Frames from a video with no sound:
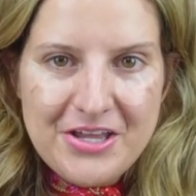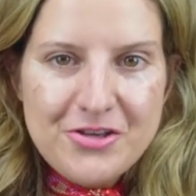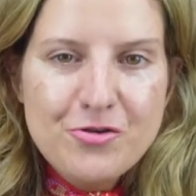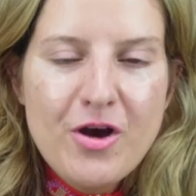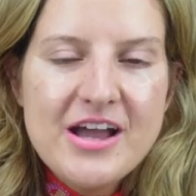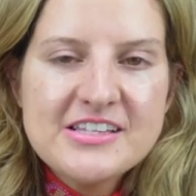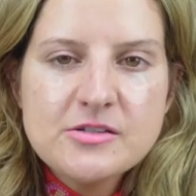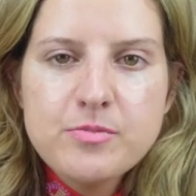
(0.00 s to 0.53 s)
You
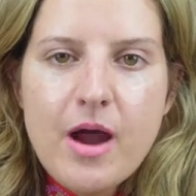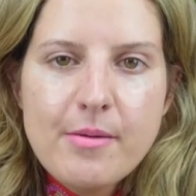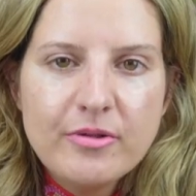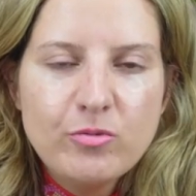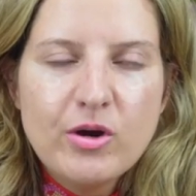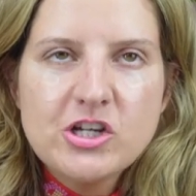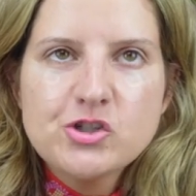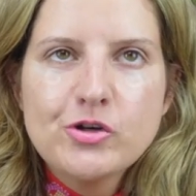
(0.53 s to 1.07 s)
guys are
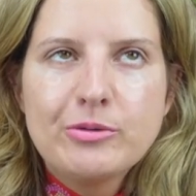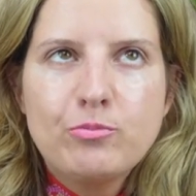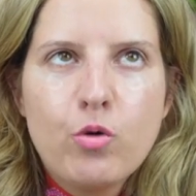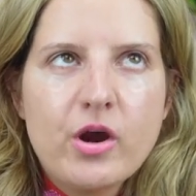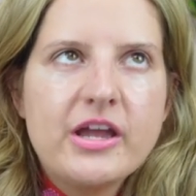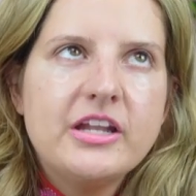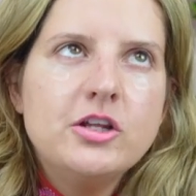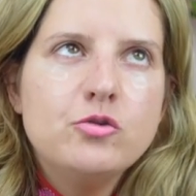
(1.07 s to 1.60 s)
probably wondering,
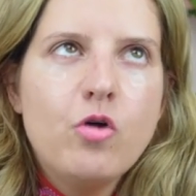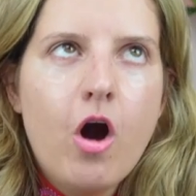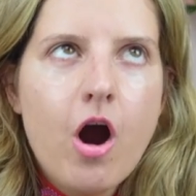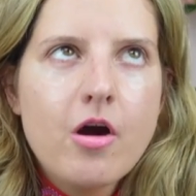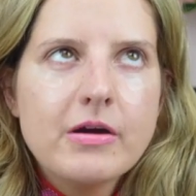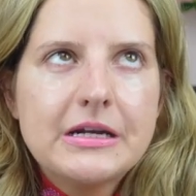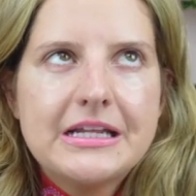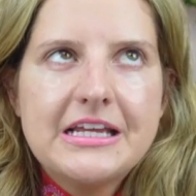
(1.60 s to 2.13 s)
Morgan, you
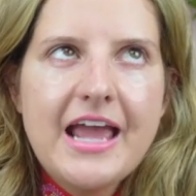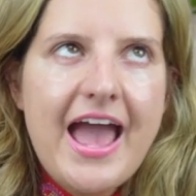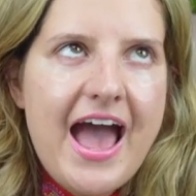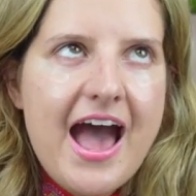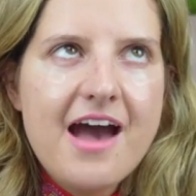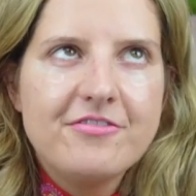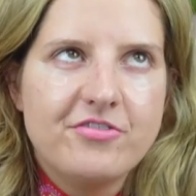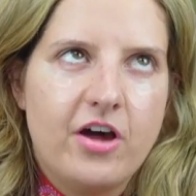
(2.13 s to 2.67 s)
already
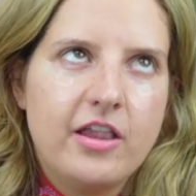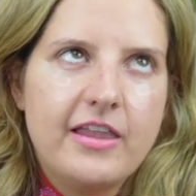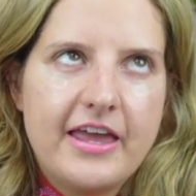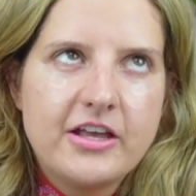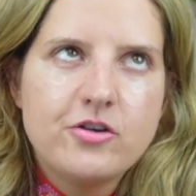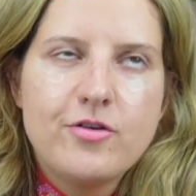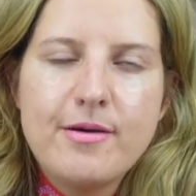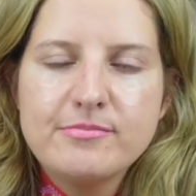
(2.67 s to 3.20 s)
have
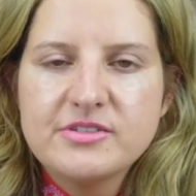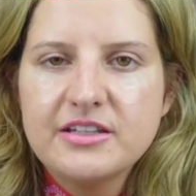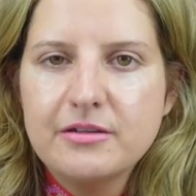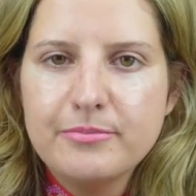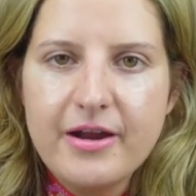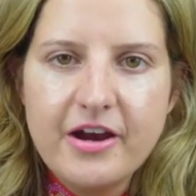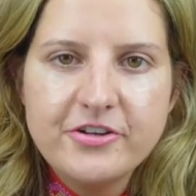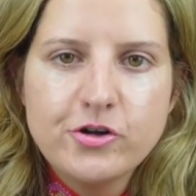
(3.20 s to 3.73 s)
like Creme de La
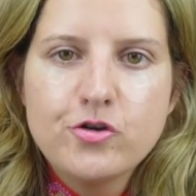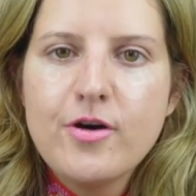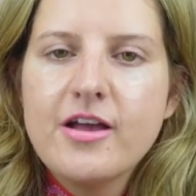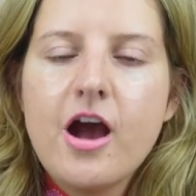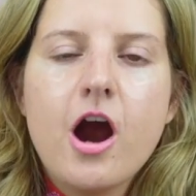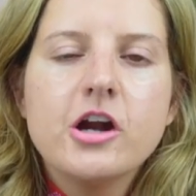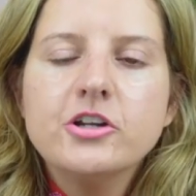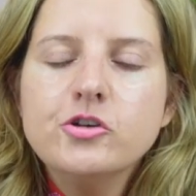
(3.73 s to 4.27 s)
Mer. You're,
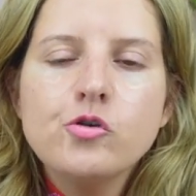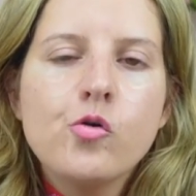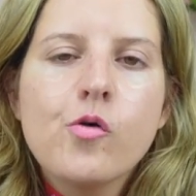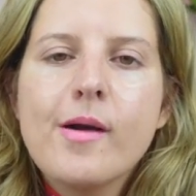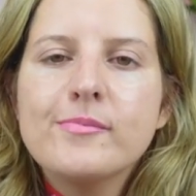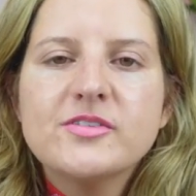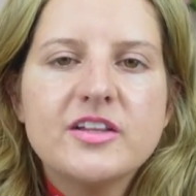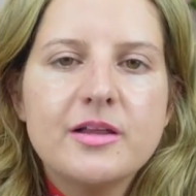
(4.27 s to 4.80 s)
aren't you
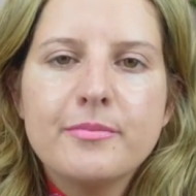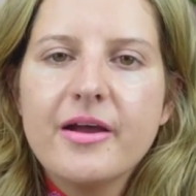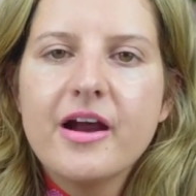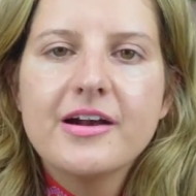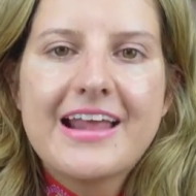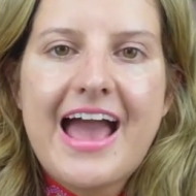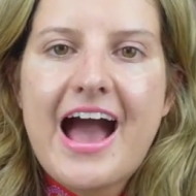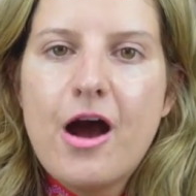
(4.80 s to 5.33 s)
Creme de La
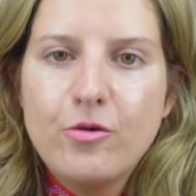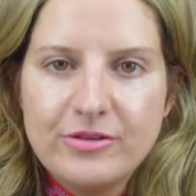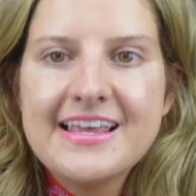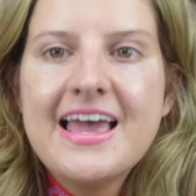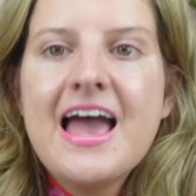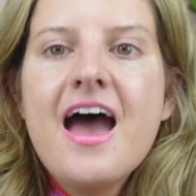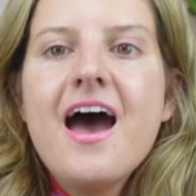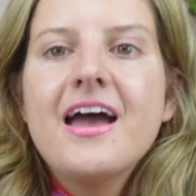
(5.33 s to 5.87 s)
Mer'd out
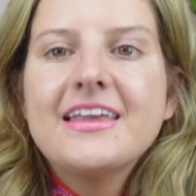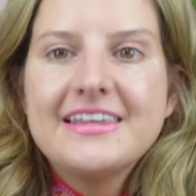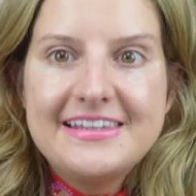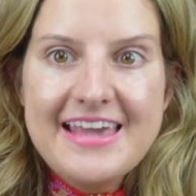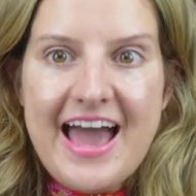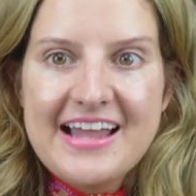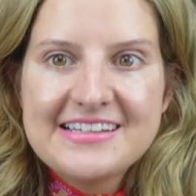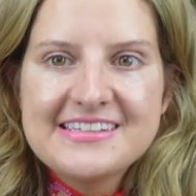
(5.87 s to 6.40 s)

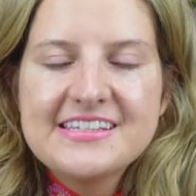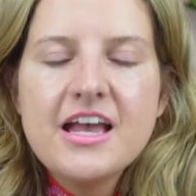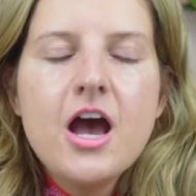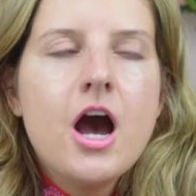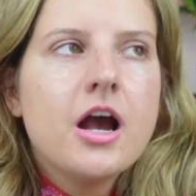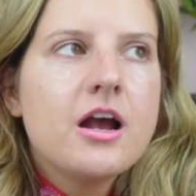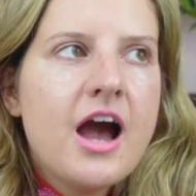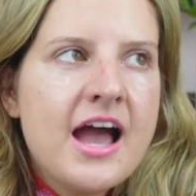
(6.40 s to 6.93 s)
yet?
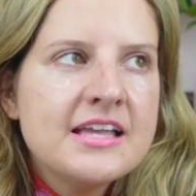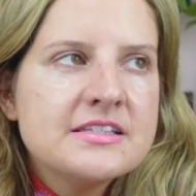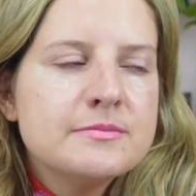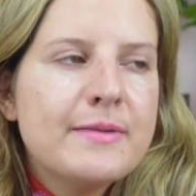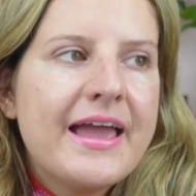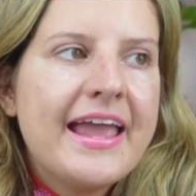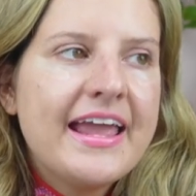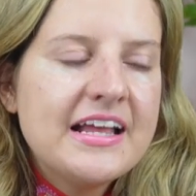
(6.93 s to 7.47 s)
Guys,
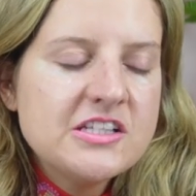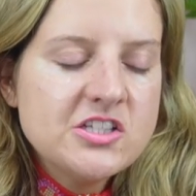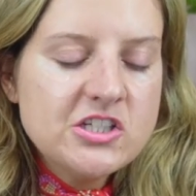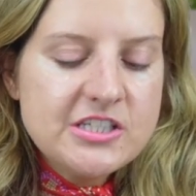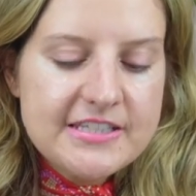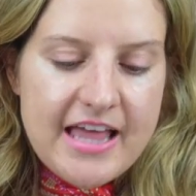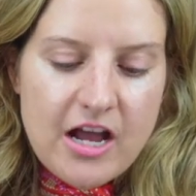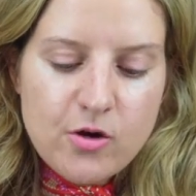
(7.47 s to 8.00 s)
my answer
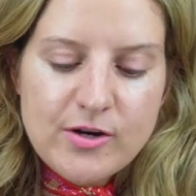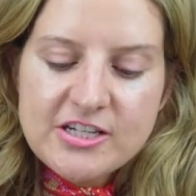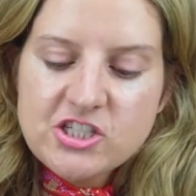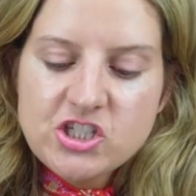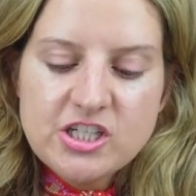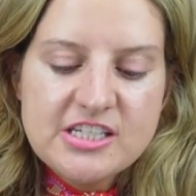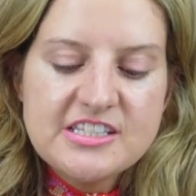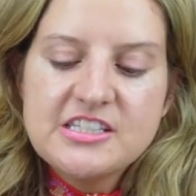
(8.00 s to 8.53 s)
to that
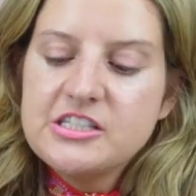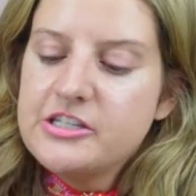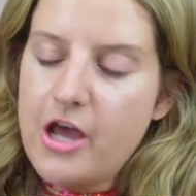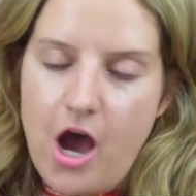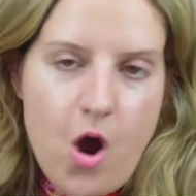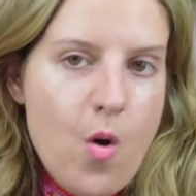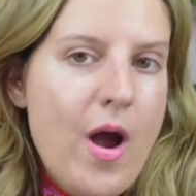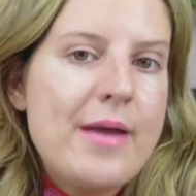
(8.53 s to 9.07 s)
question is
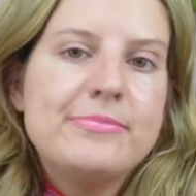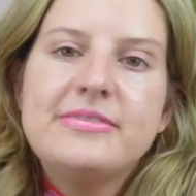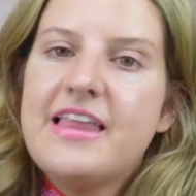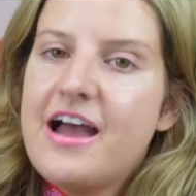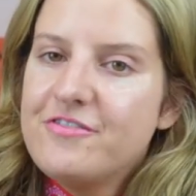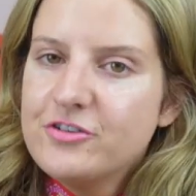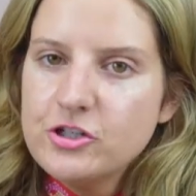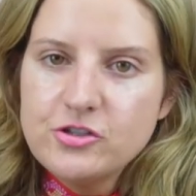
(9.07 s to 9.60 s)
no. I'm
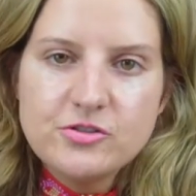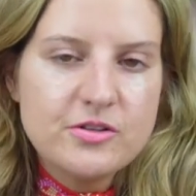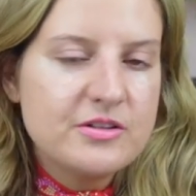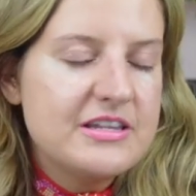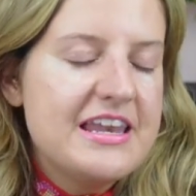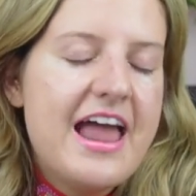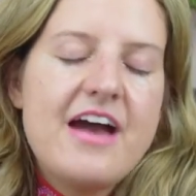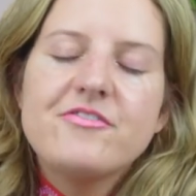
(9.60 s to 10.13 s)
never,
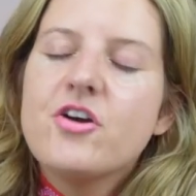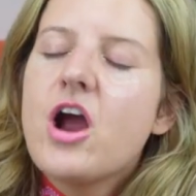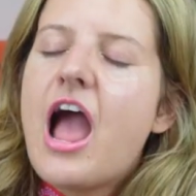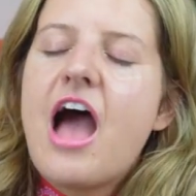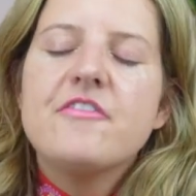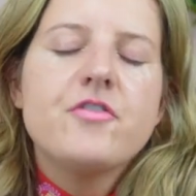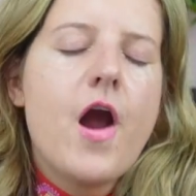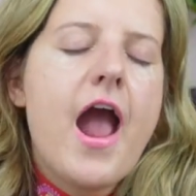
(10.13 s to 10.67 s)
never,
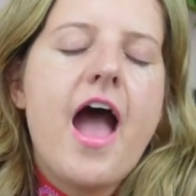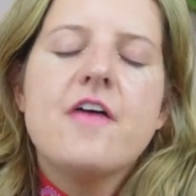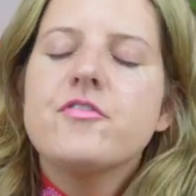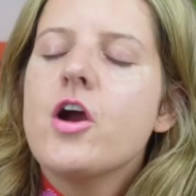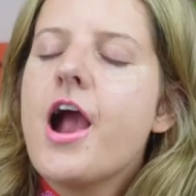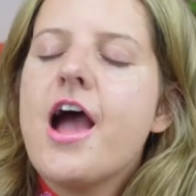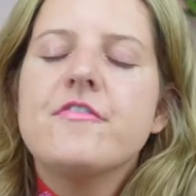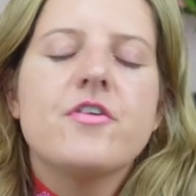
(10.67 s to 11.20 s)
ever,
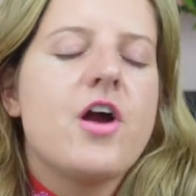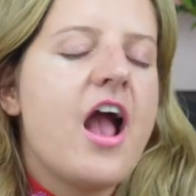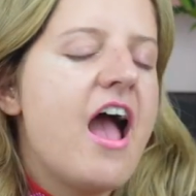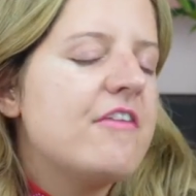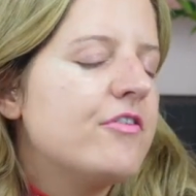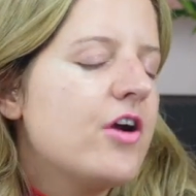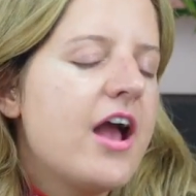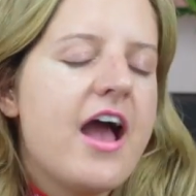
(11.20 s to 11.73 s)
ever, ever,
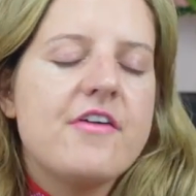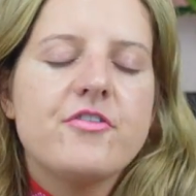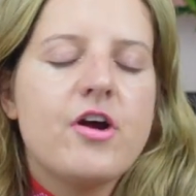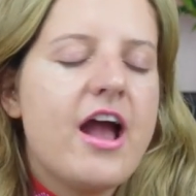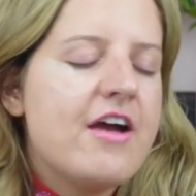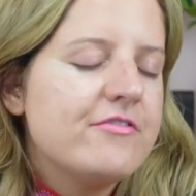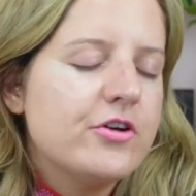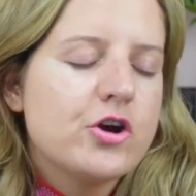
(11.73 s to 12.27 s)
ever,
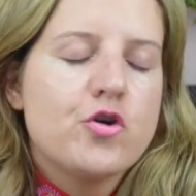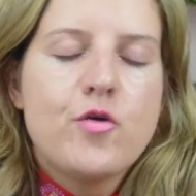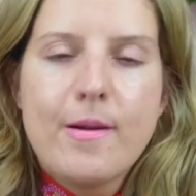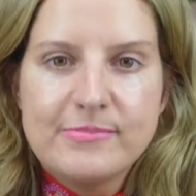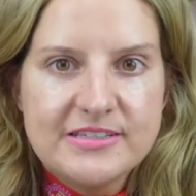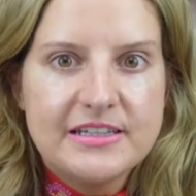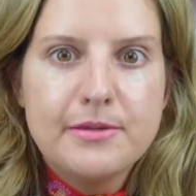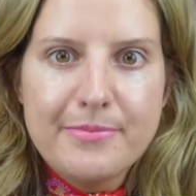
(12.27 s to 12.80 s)
ever, ever
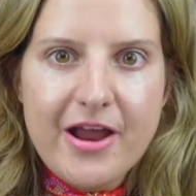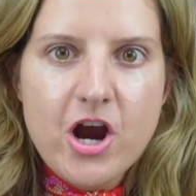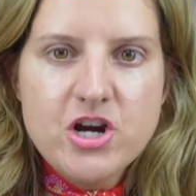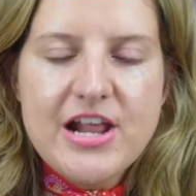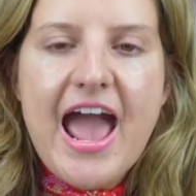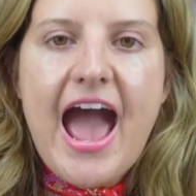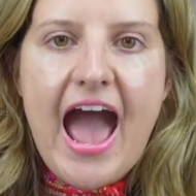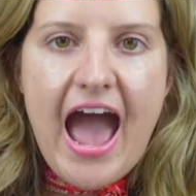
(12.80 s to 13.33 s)
Creme de La
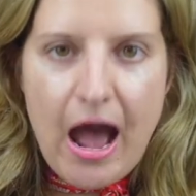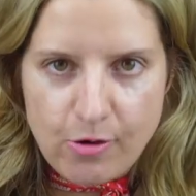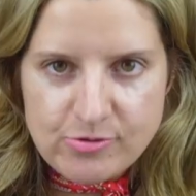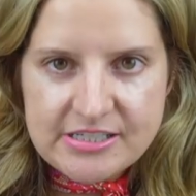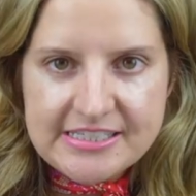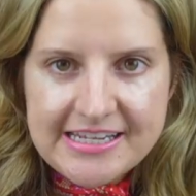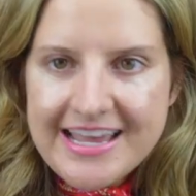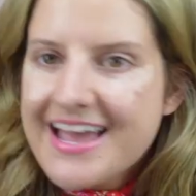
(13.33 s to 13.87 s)
Mer'd
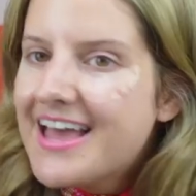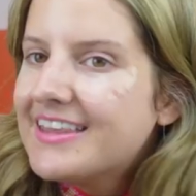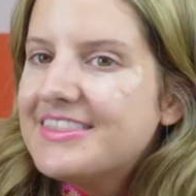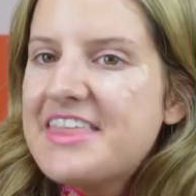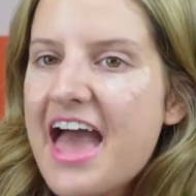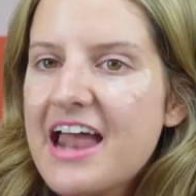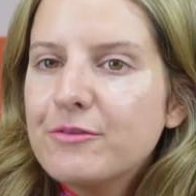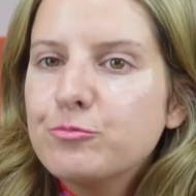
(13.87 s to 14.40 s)
out.
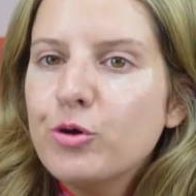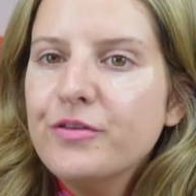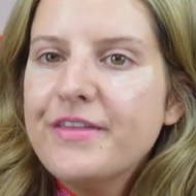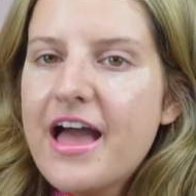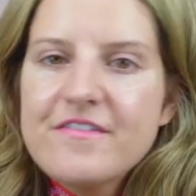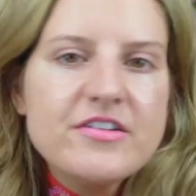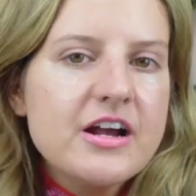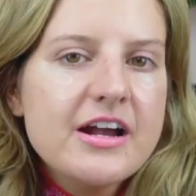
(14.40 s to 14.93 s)
That will
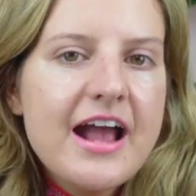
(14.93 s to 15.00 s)
never